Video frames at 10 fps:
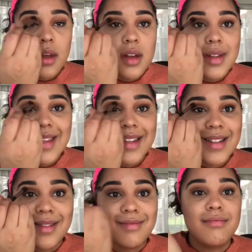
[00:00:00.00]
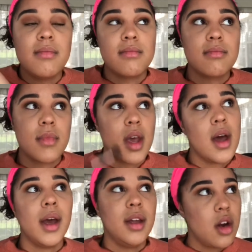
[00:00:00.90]

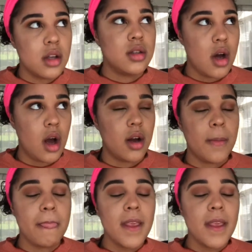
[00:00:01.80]
I cannot talk.